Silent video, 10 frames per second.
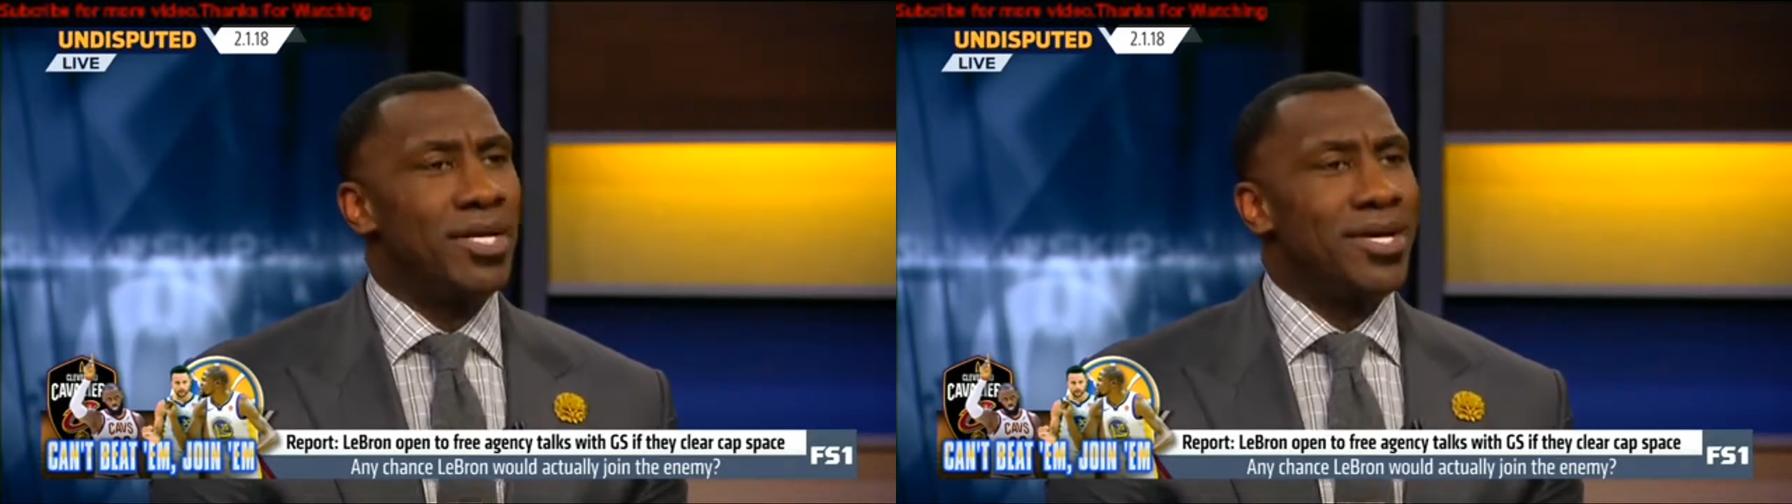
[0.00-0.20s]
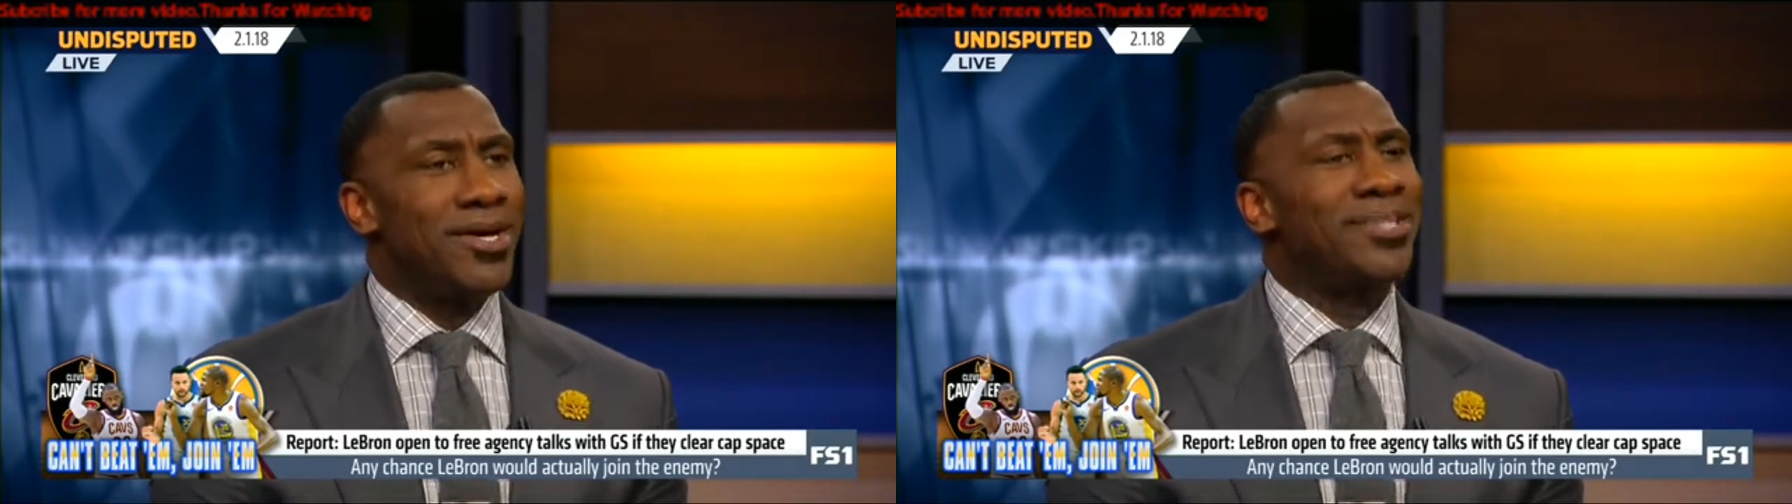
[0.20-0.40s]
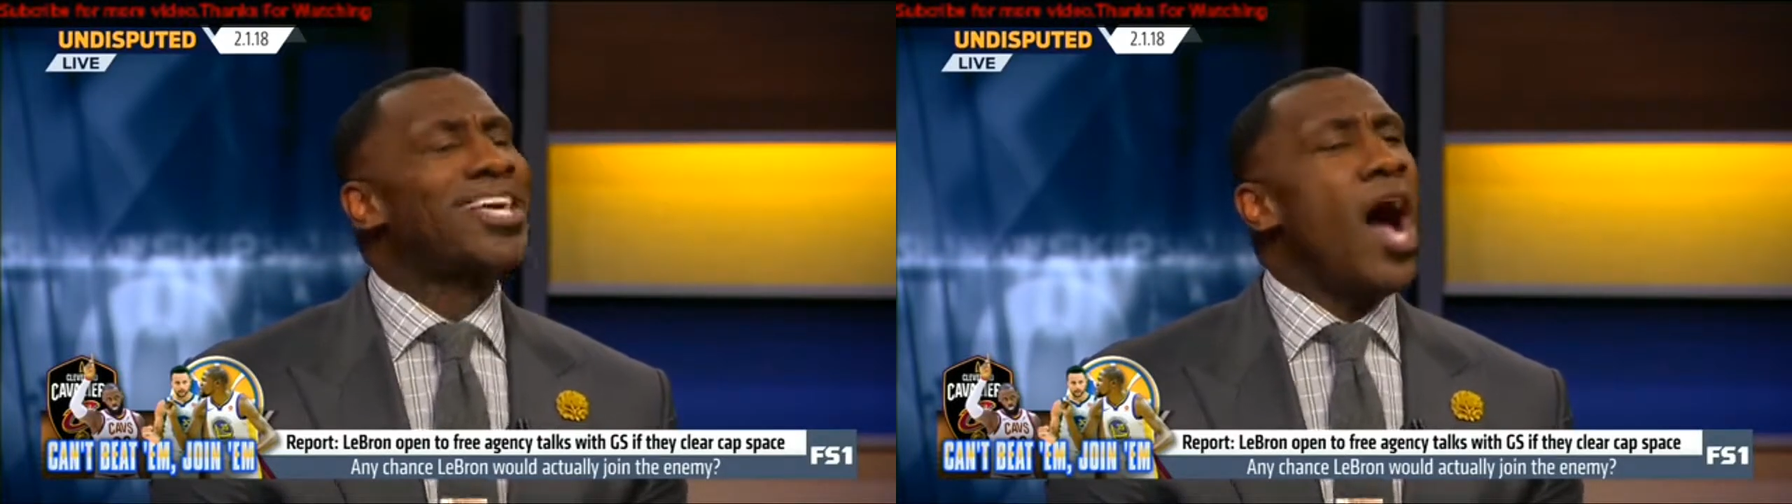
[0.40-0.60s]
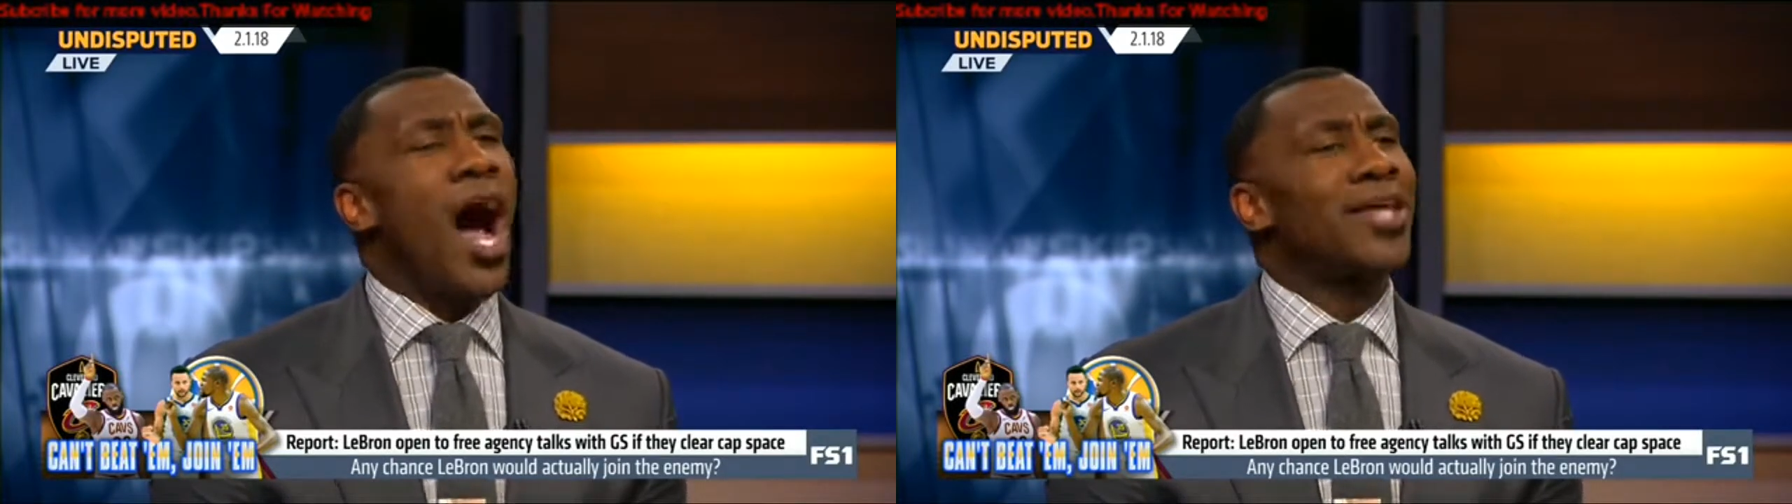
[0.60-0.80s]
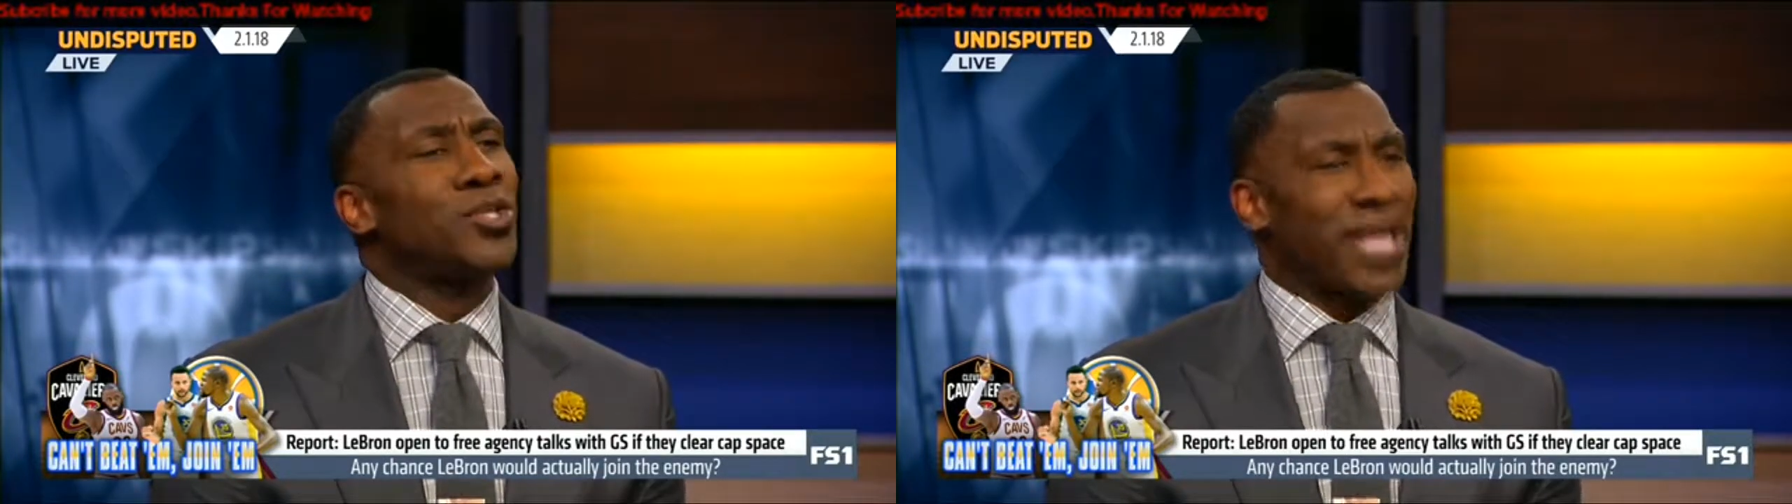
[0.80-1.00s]
Why not?
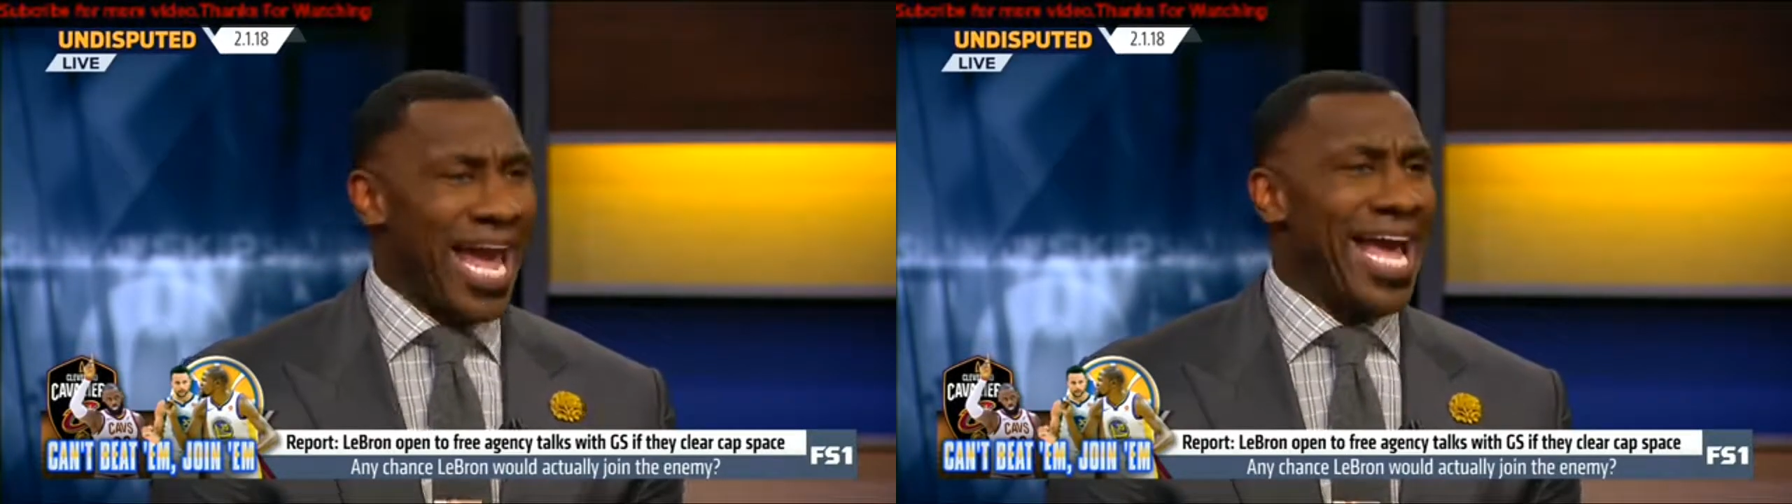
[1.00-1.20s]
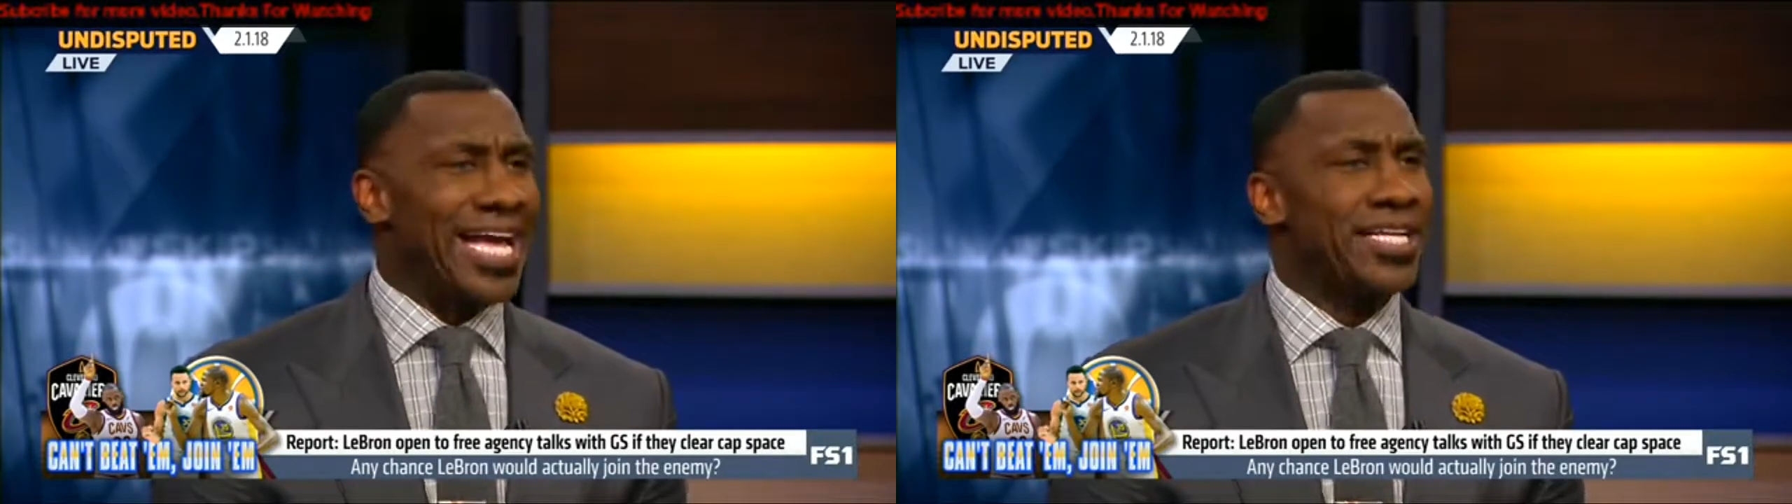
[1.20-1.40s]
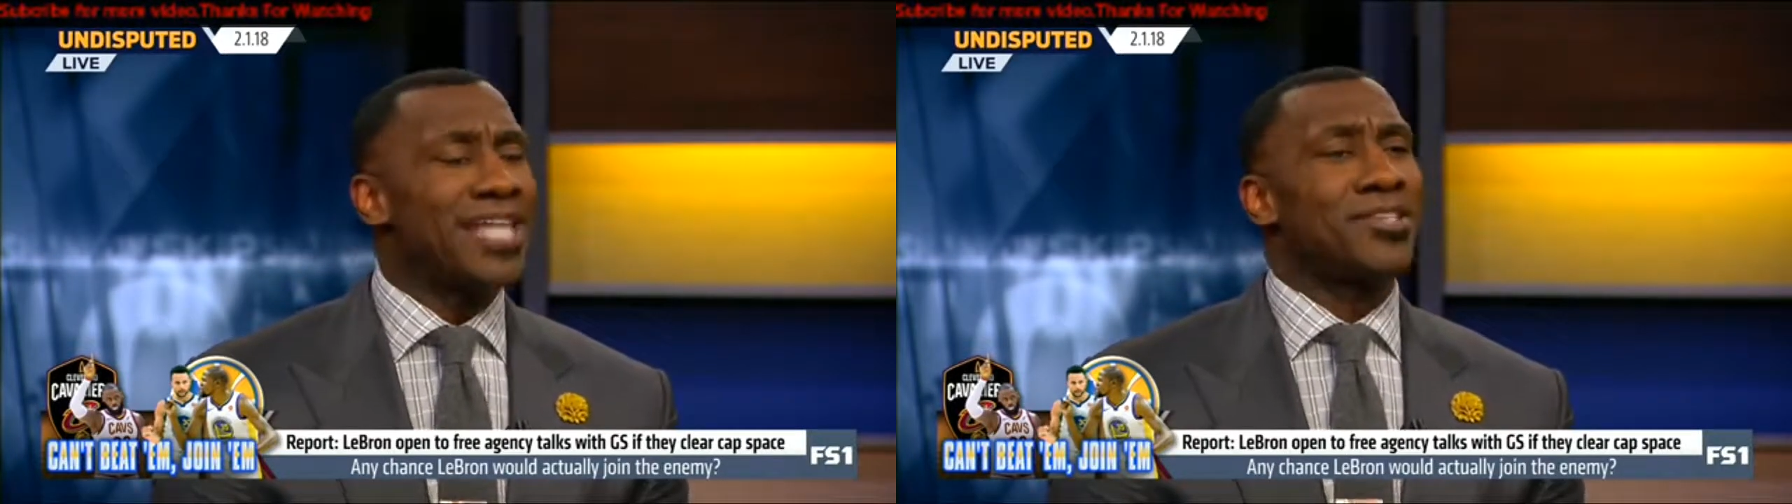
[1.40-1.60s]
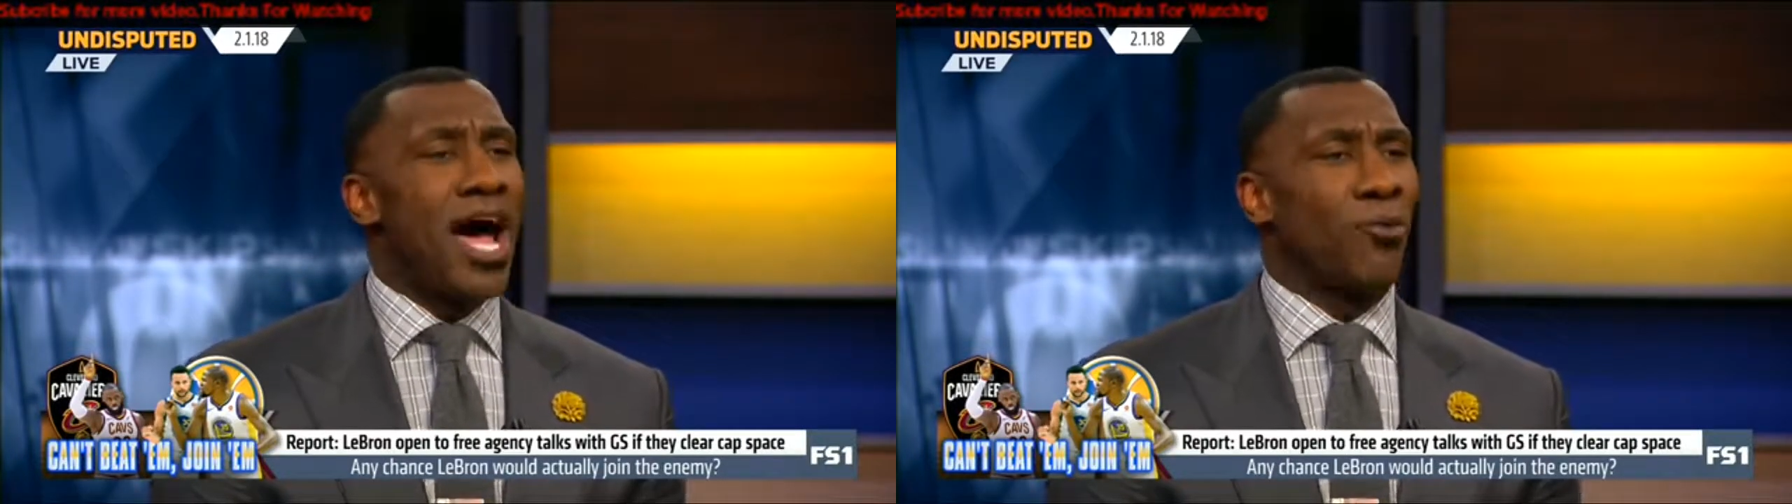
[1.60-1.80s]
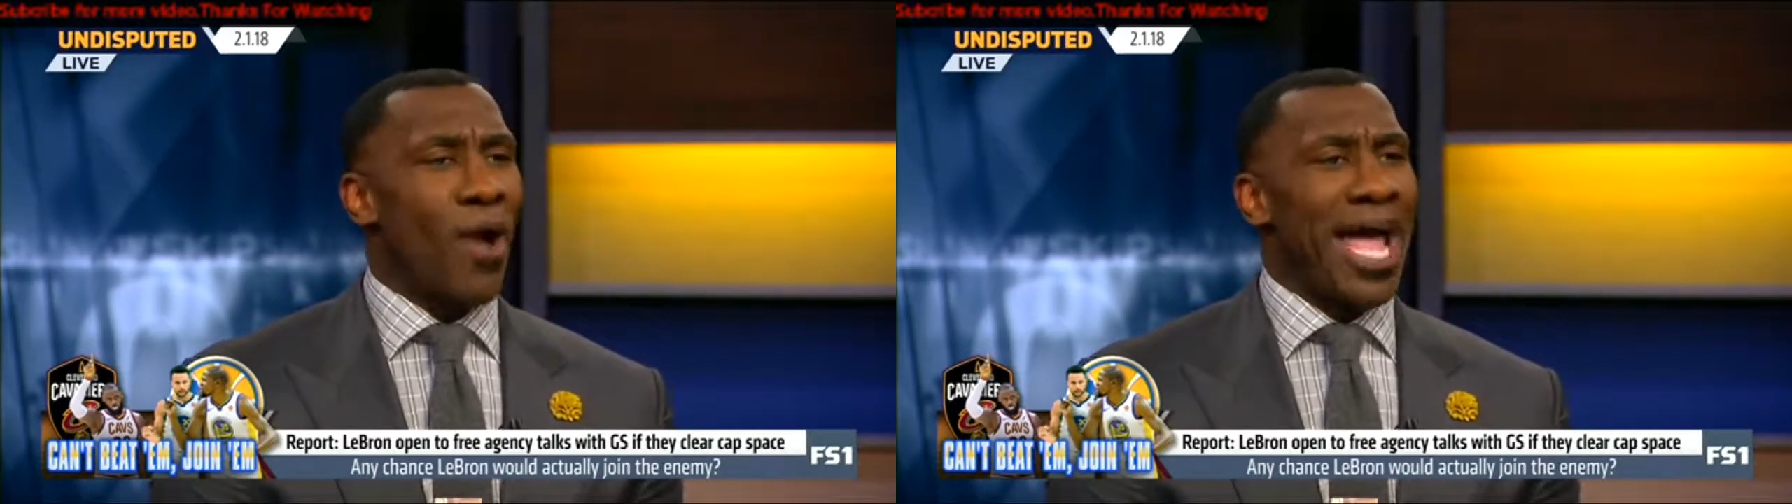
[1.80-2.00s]
Because you can't.
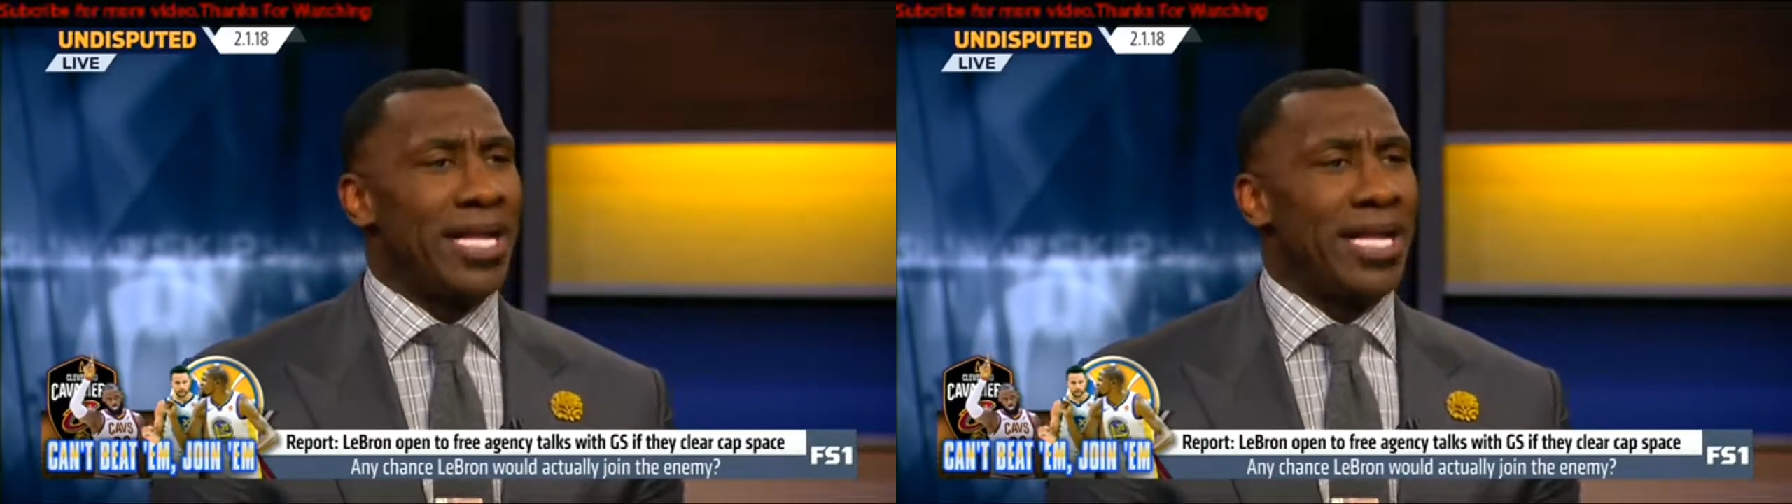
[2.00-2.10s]
That's not